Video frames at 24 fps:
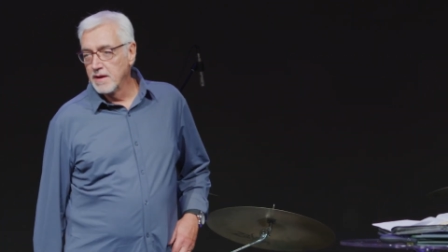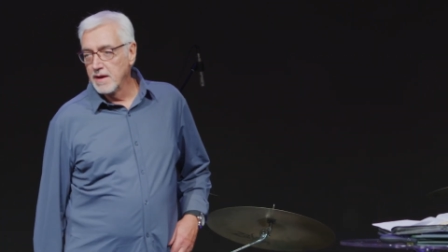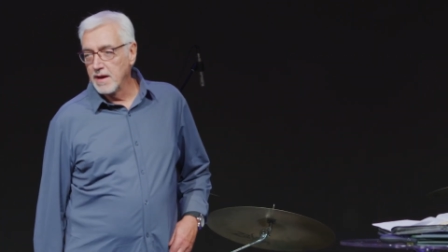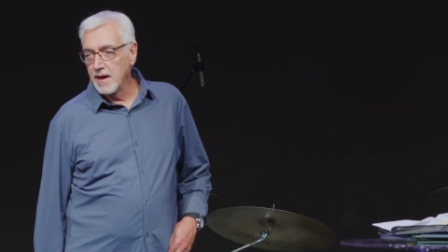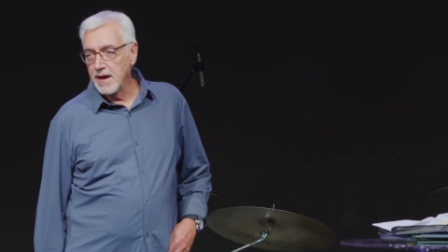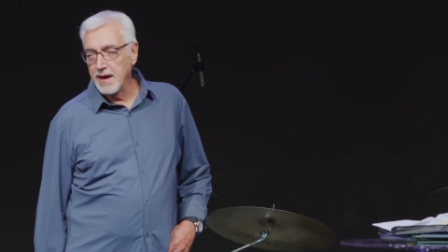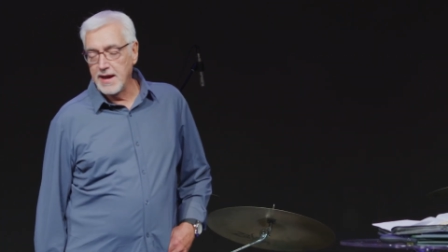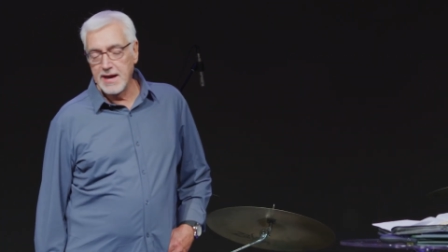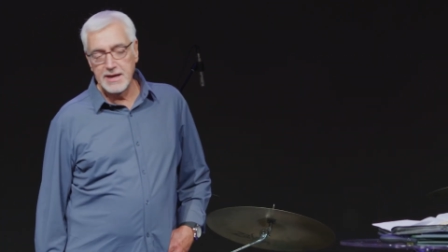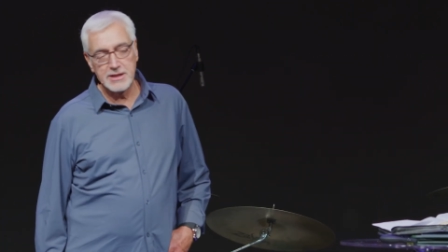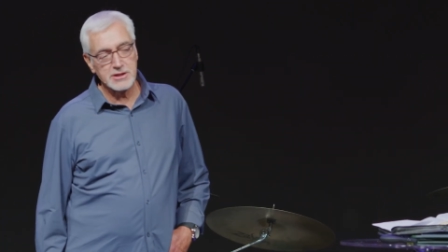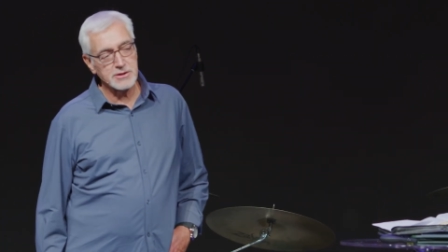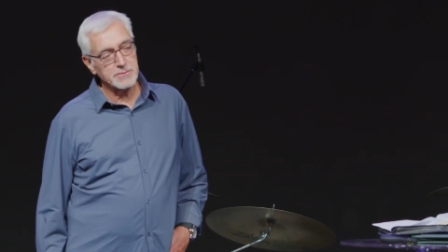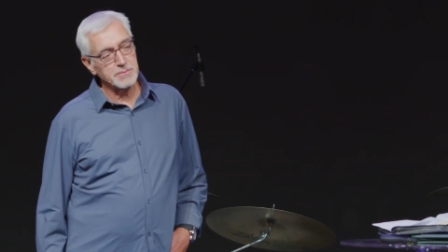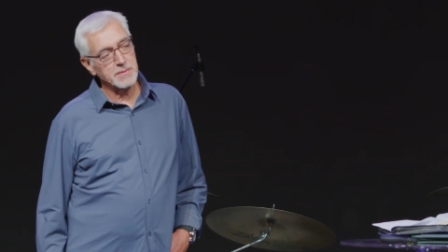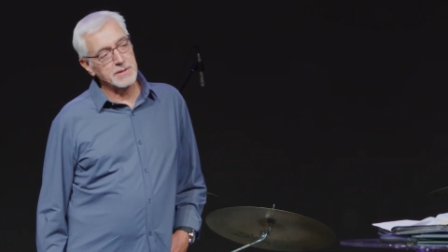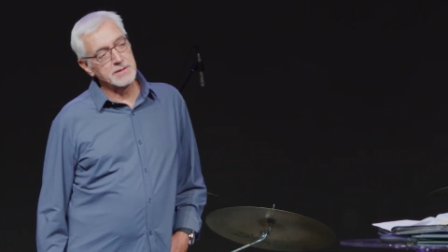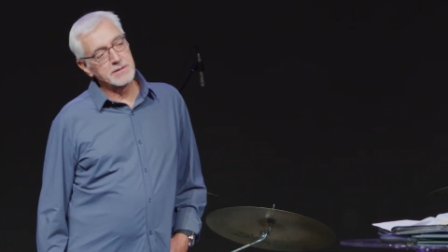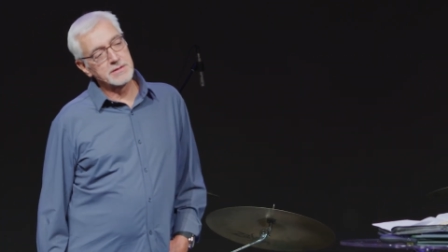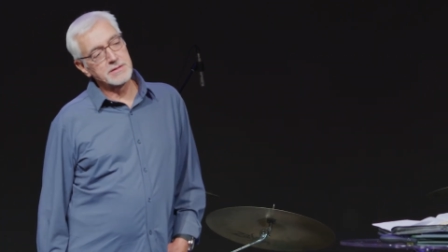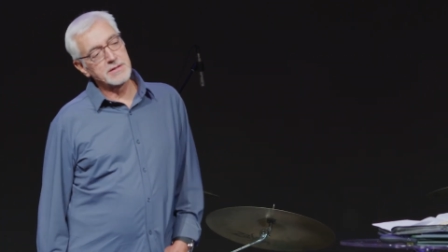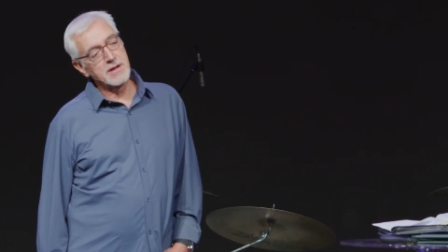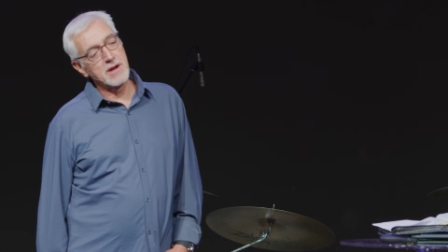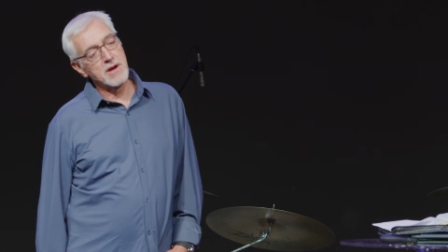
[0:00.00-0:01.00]
I asked
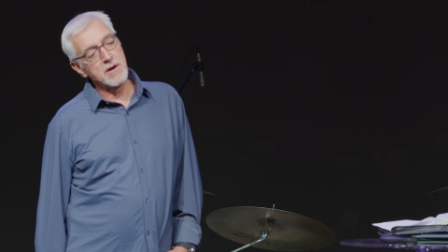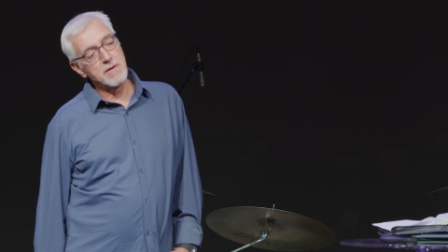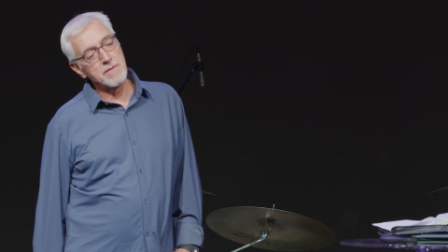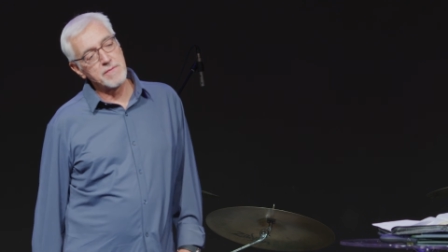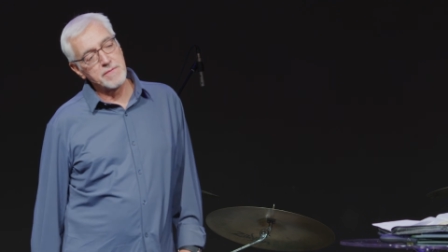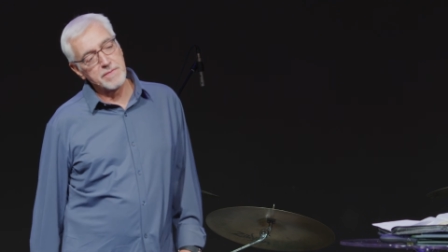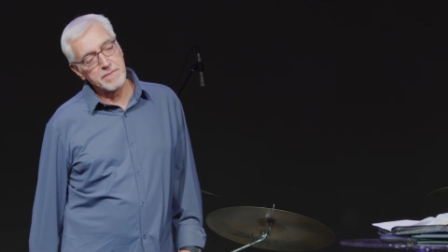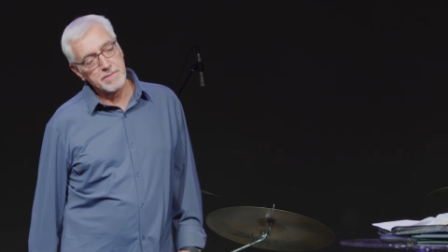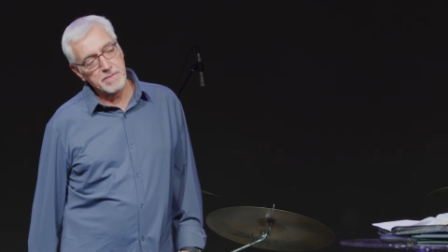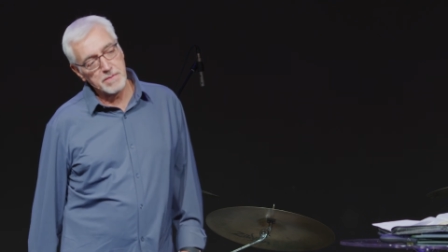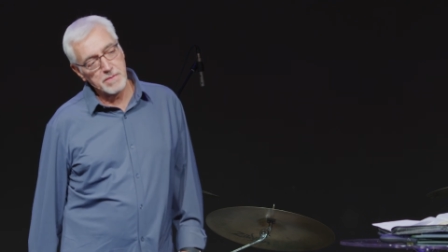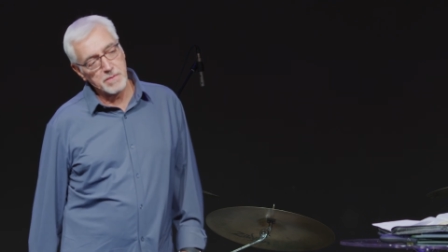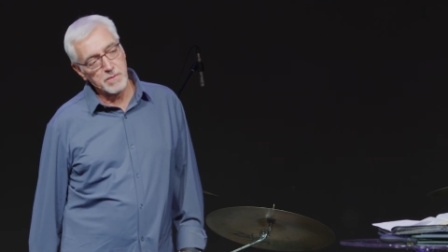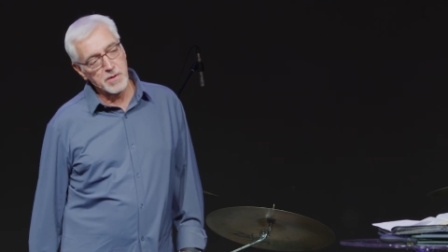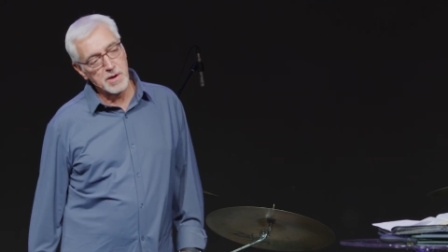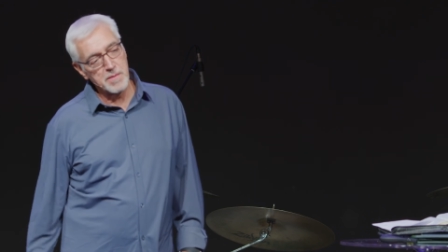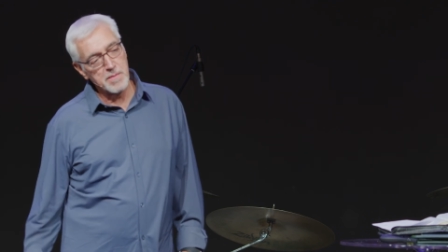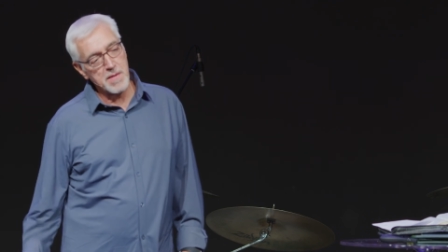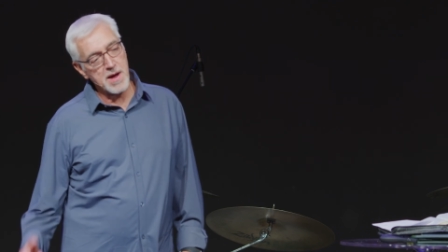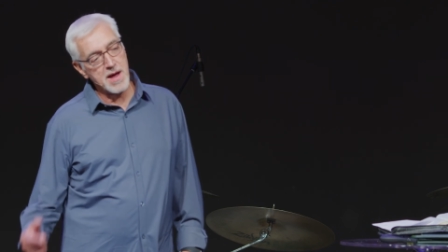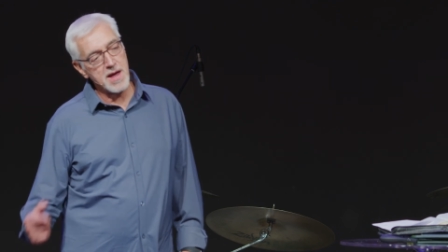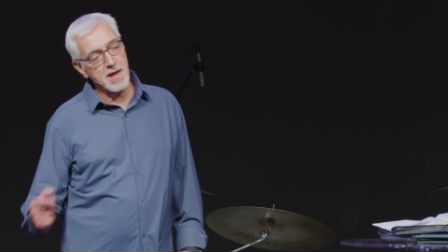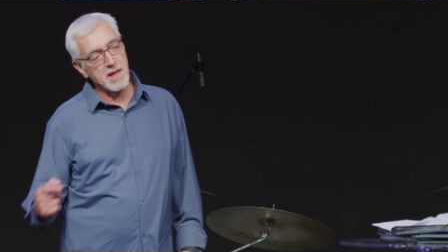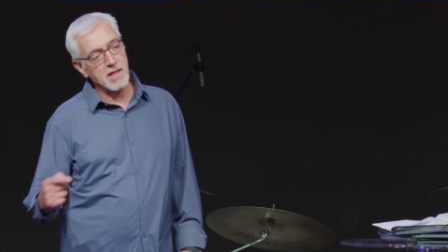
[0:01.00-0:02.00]
myself, what
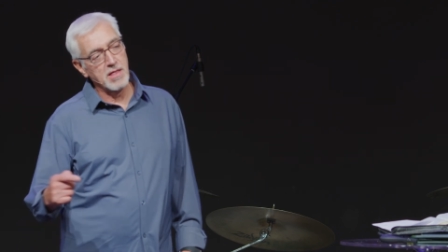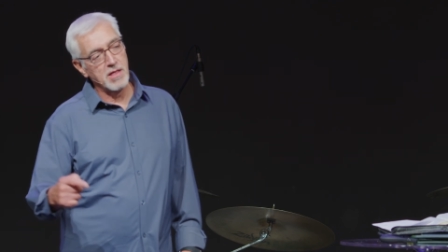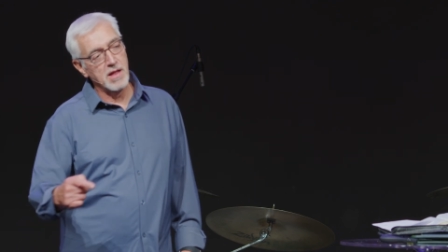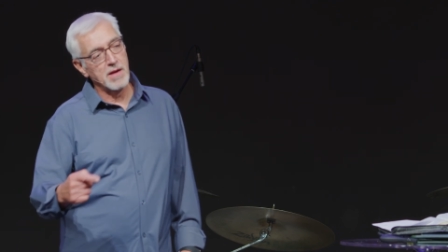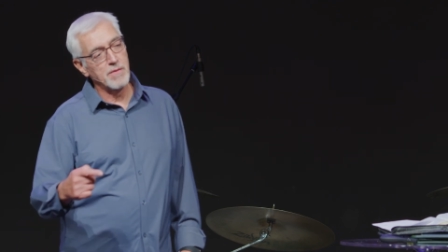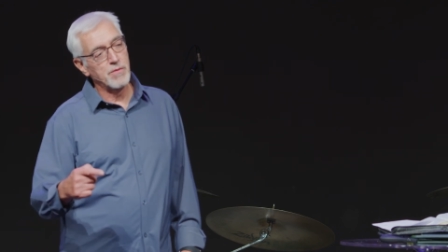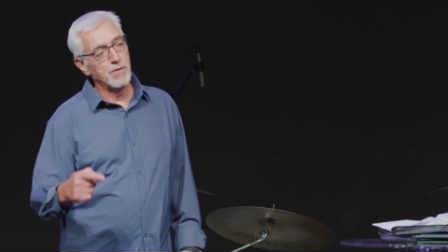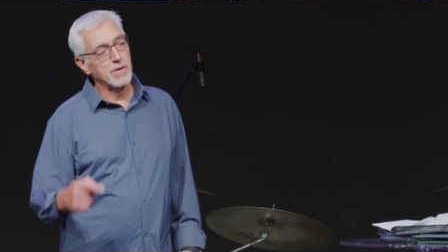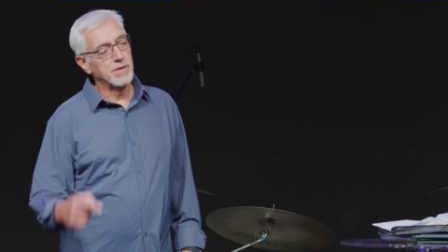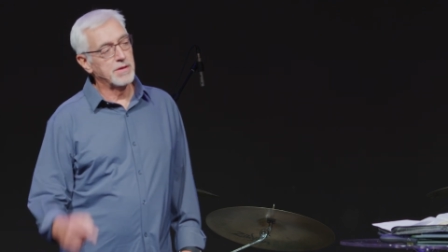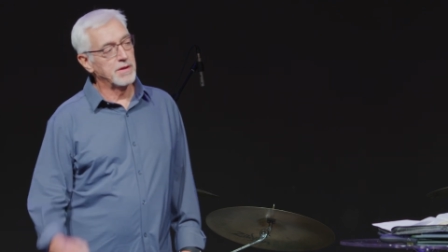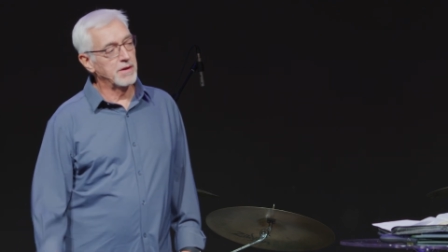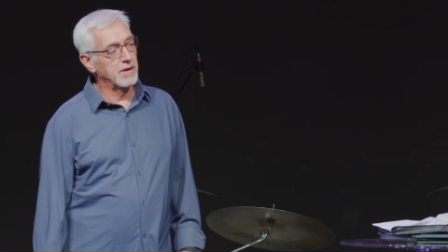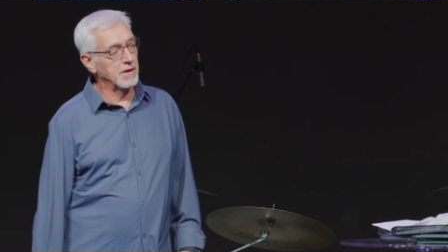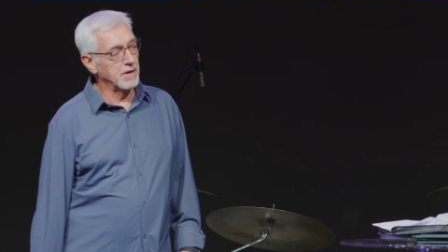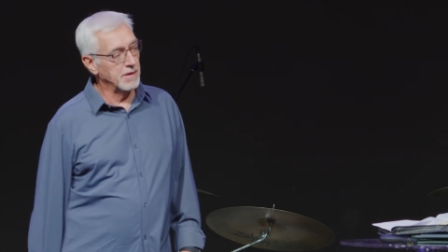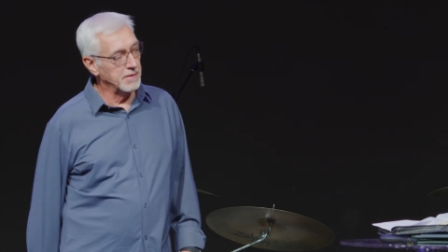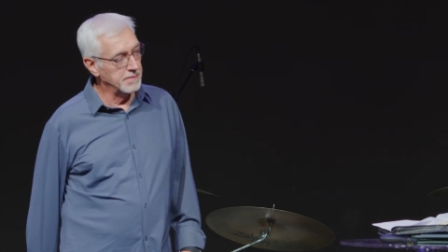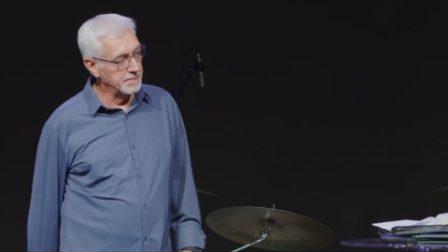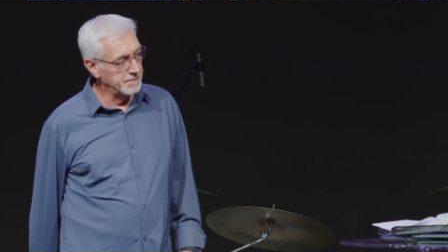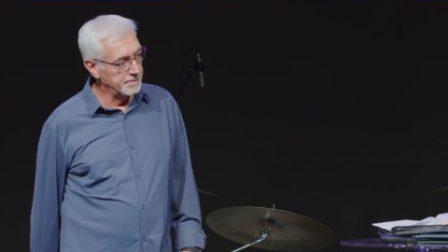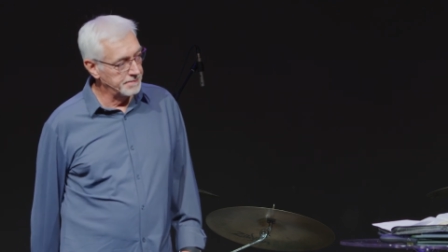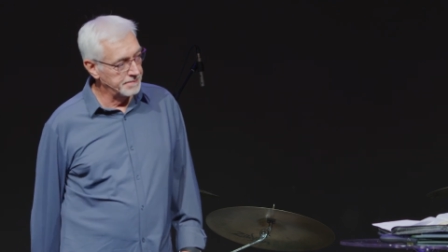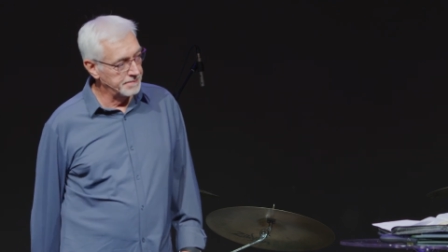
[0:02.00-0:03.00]
am I in love with here?